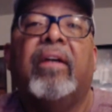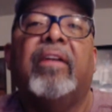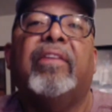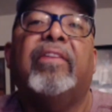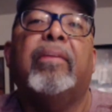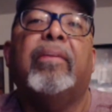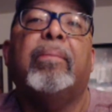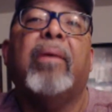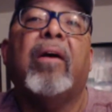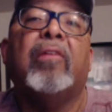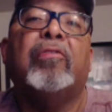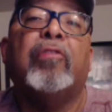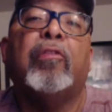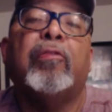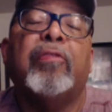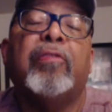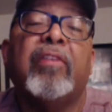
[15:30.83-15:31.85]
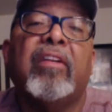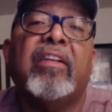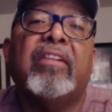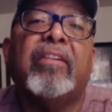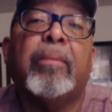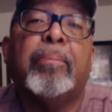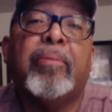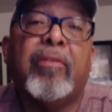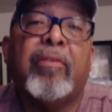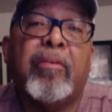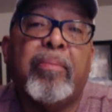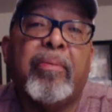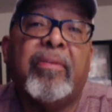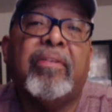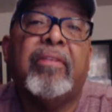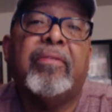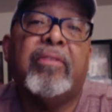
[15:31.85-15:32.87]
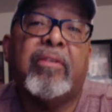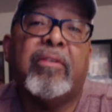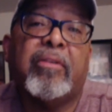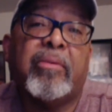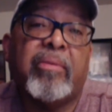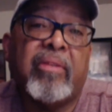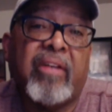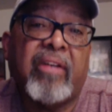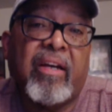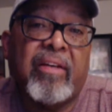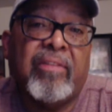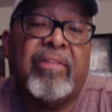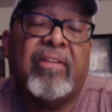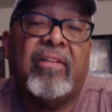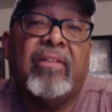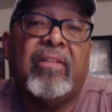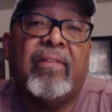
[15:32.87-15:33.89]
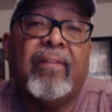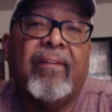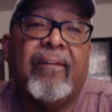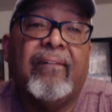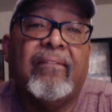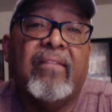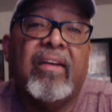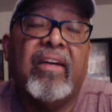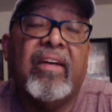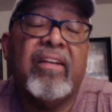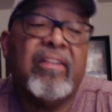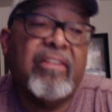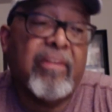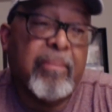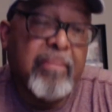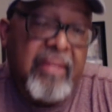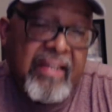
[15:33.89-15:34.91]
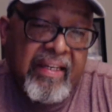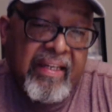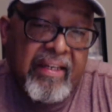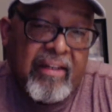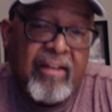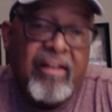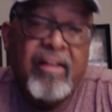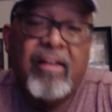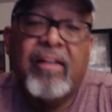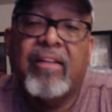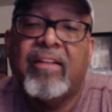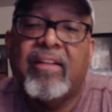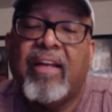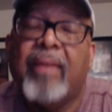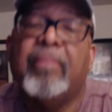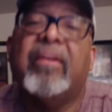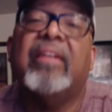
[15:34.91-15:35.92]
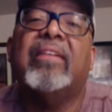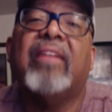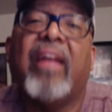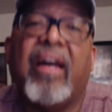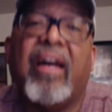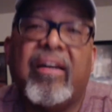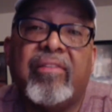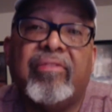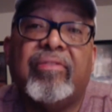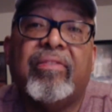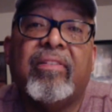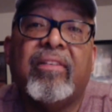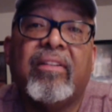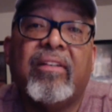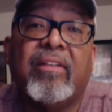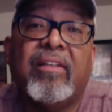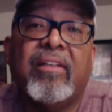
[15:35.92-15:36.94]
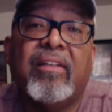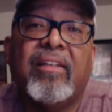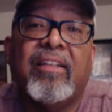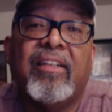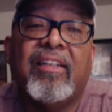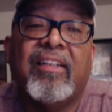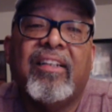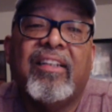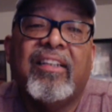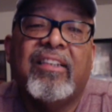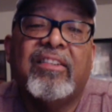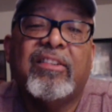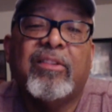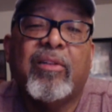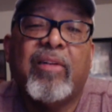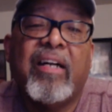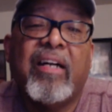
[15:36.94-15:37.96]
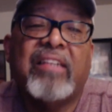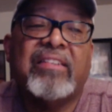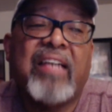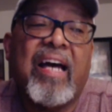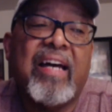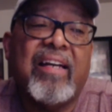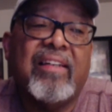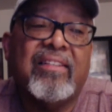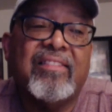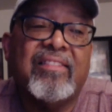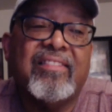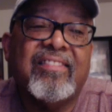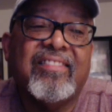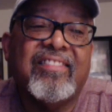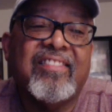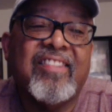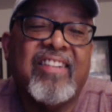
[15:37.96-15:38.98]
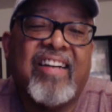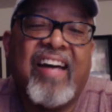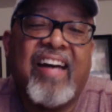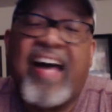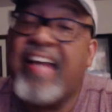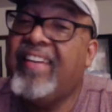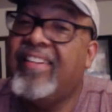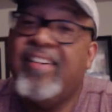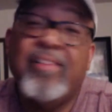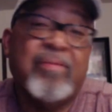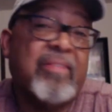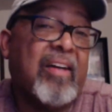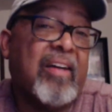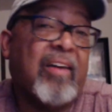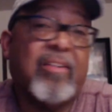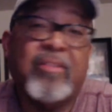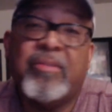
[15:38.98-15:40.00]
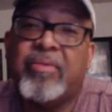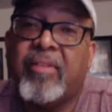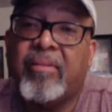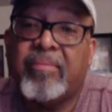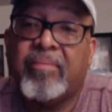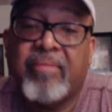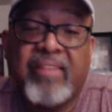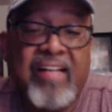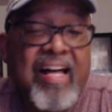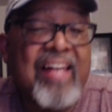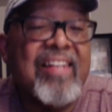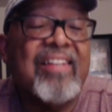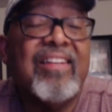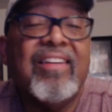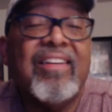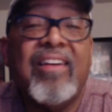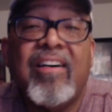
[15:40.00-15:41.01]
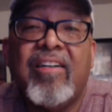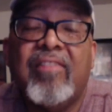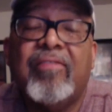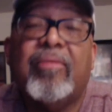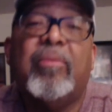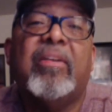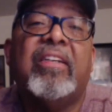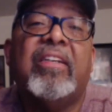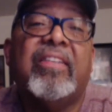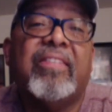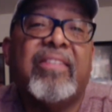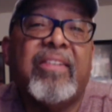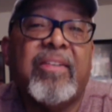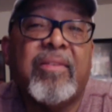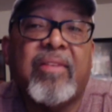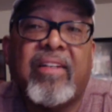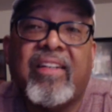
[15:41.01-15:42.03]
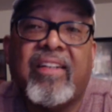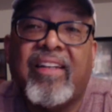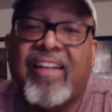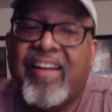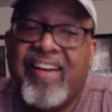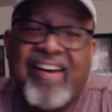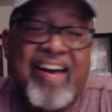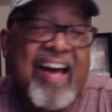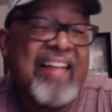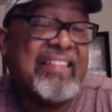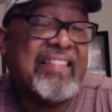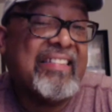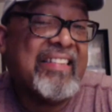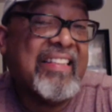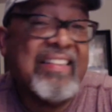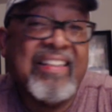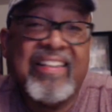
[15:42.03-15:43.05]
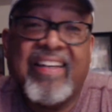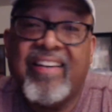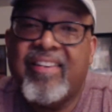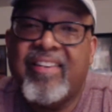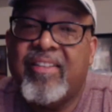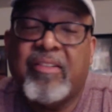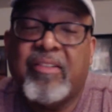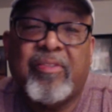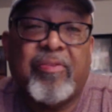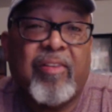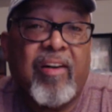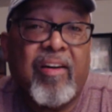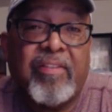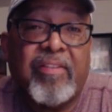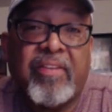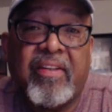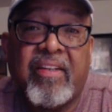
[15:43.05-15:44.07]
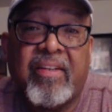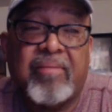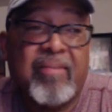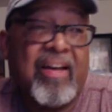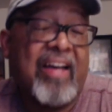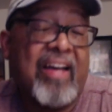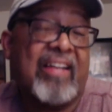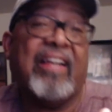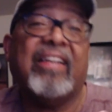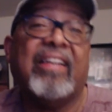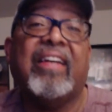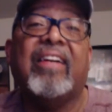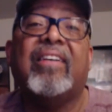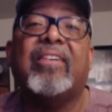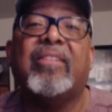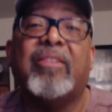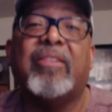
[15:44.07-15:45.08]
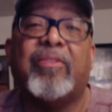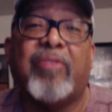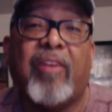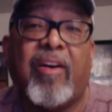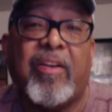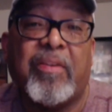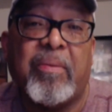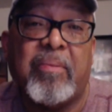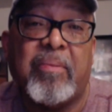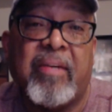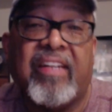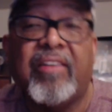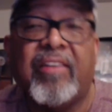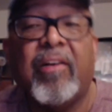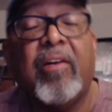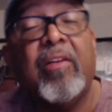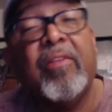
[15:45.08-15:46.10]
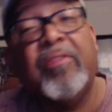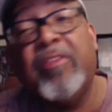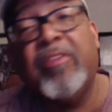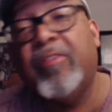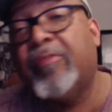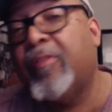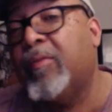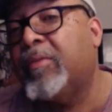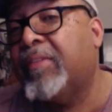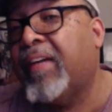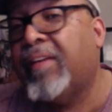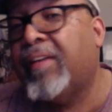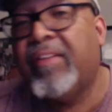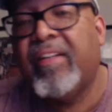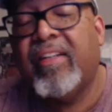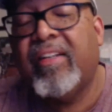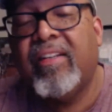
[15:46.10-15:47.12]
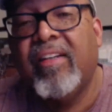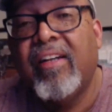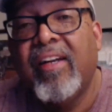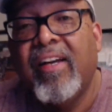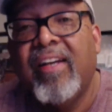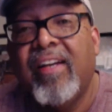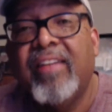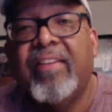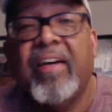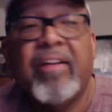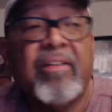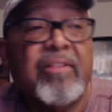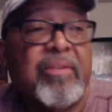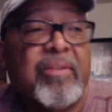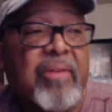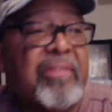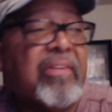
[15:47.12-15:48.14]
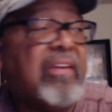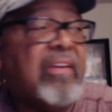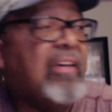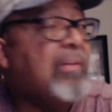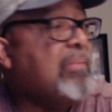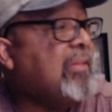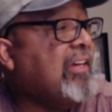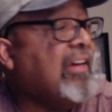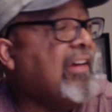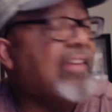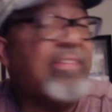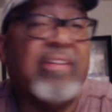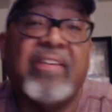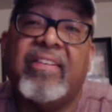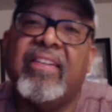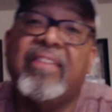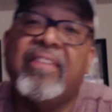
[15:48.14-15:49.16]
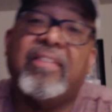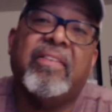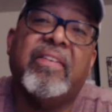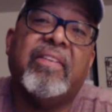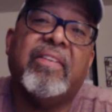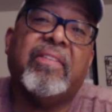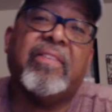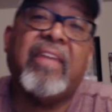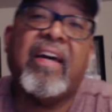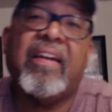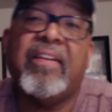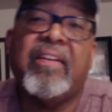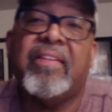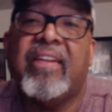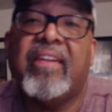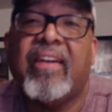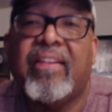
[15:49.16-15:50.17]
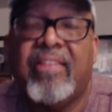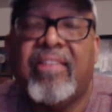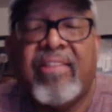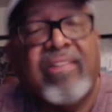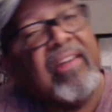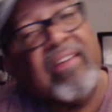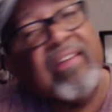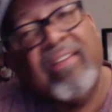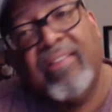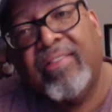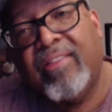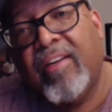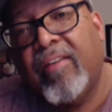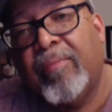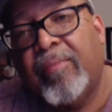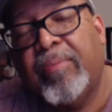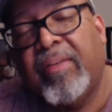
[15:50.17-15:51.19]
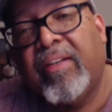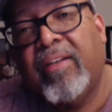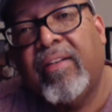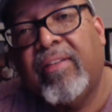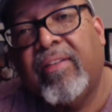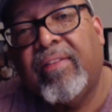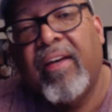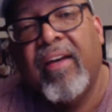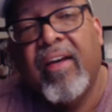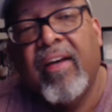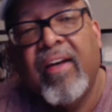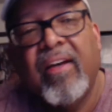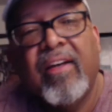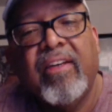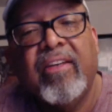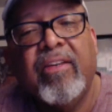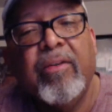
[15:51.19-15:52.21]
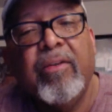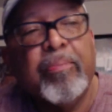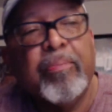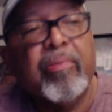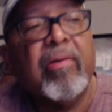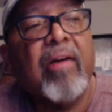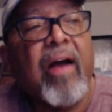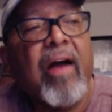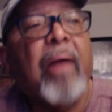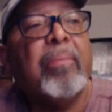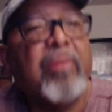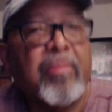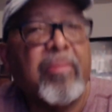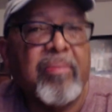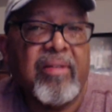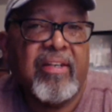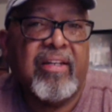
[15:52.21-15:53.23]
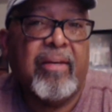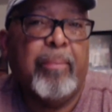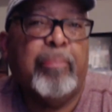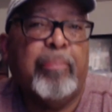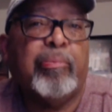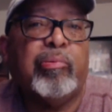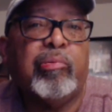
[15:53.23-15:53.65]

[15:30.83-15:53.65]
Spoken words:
It's about fulfilling the purpose of your creation. And to me, that means life. So as I look, I love Donald Trump. I love what he's doing. I see the character flaws in him. I got character flaws in me. And all of you folks out there that are addressing him because he's either this, that, or the other, check yourself, because you probably